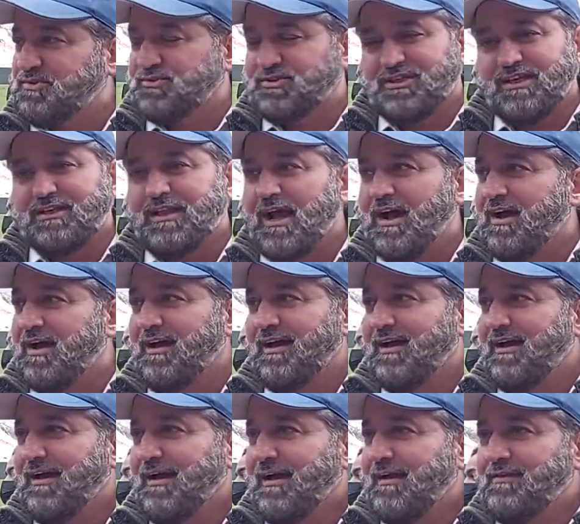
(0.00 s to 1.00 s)
you see that
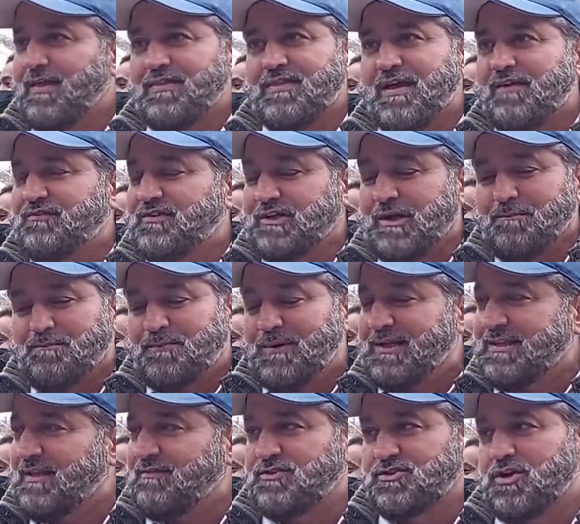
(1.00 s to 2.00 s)

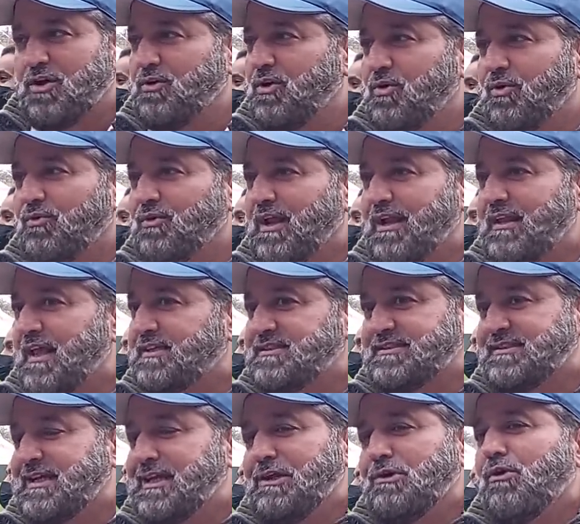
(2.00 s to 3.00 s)
they've stolen they're
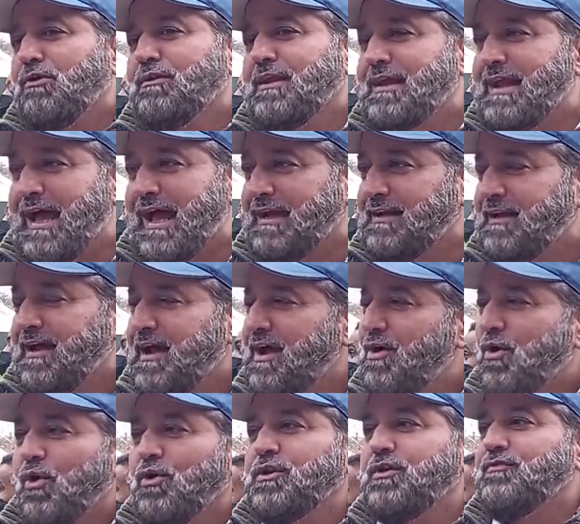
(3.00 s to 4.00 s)
stealing all the land,
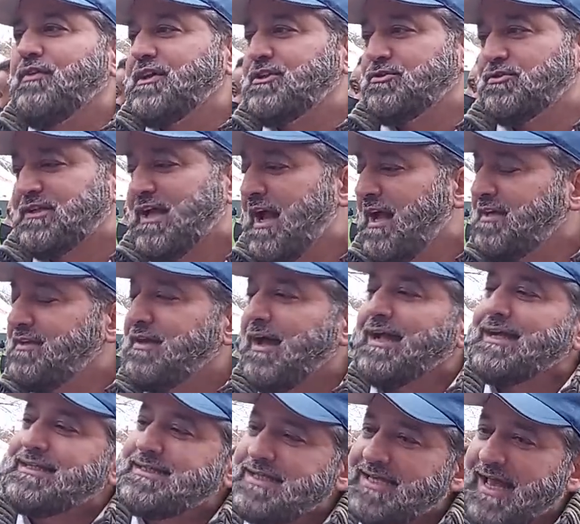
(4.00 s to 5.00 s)
all the resources.
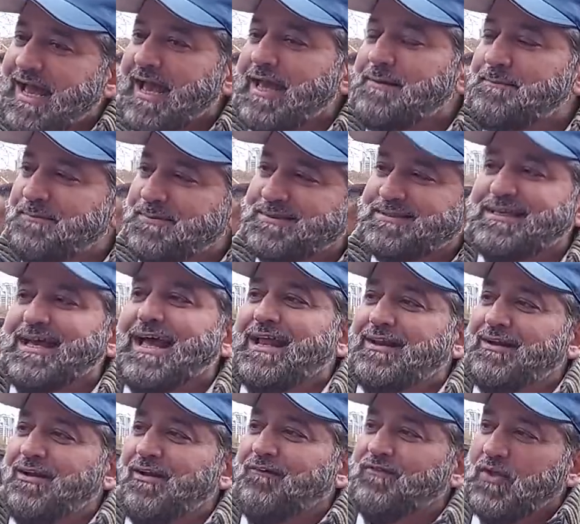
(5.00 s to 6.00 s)

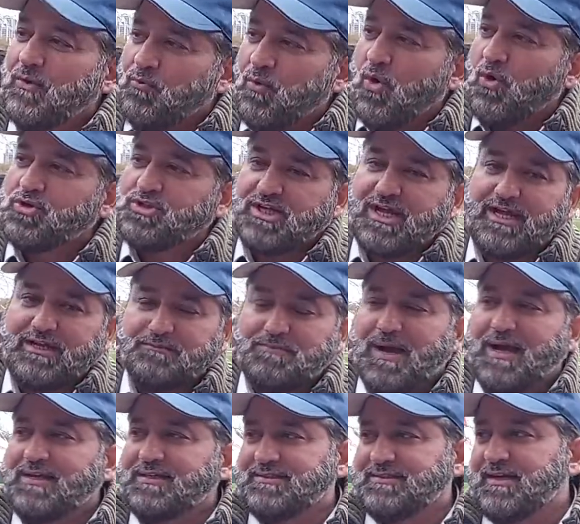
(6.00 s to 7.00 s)
98% of the water in
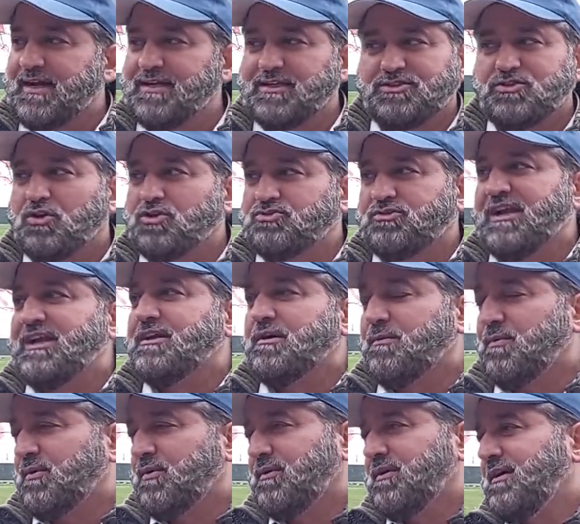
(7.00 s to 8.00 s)
Palestine is not
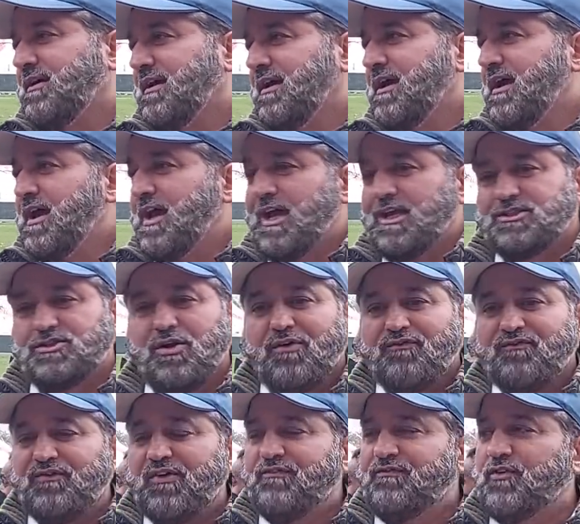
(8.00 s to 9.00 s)
drinkable. It's not
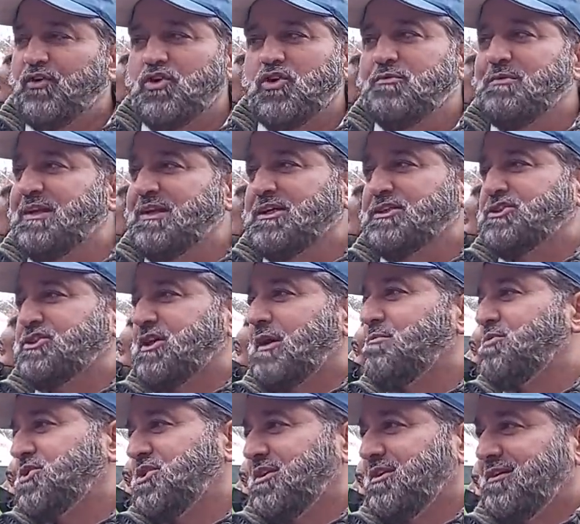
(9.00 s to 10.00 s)
fit for human
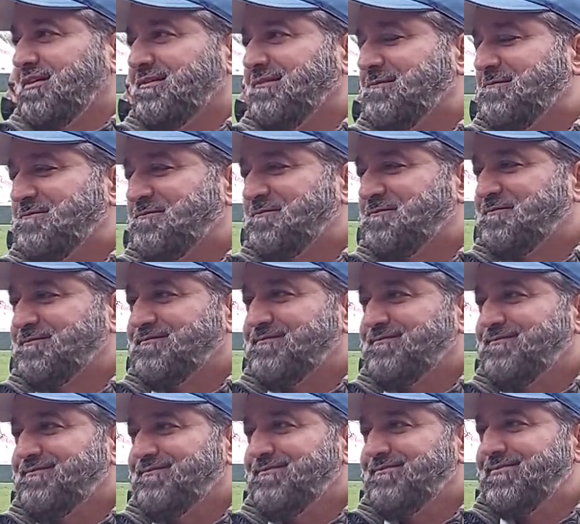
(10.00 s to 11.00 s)
consumption.
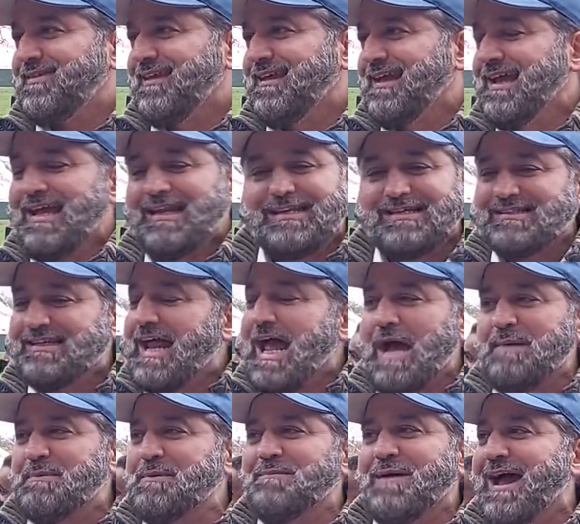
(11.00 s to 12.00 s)
It doesn't
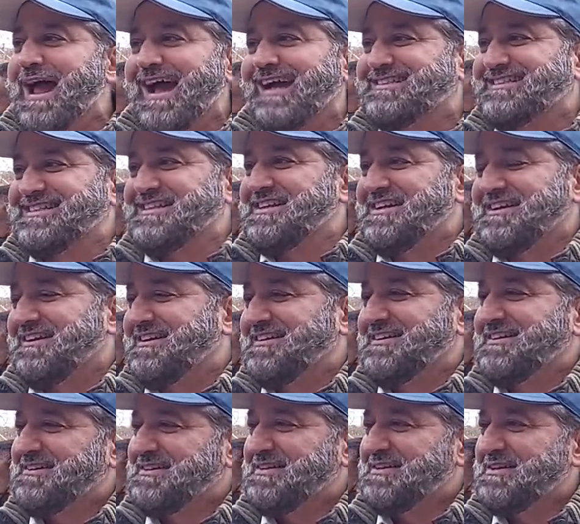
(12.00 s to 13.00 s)
happen by accident.
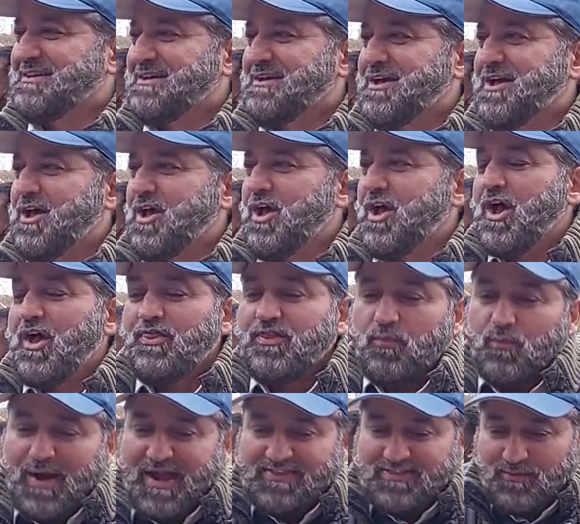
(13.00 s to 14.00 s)

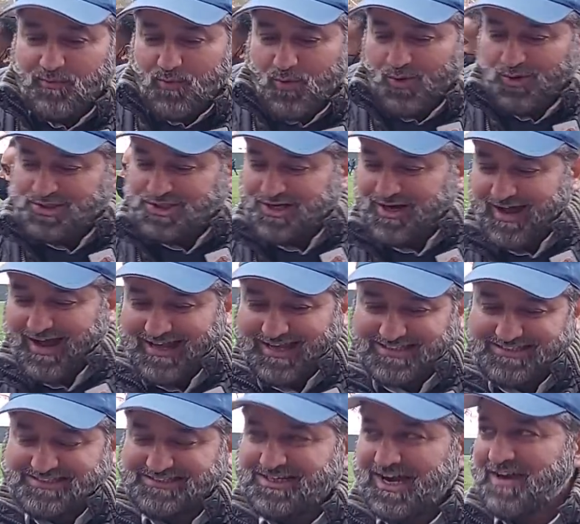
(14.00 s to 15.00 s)
The way the water
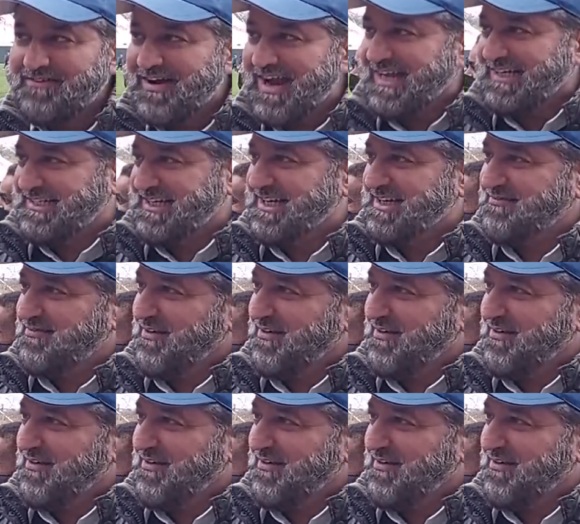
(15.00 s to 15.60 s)
is directed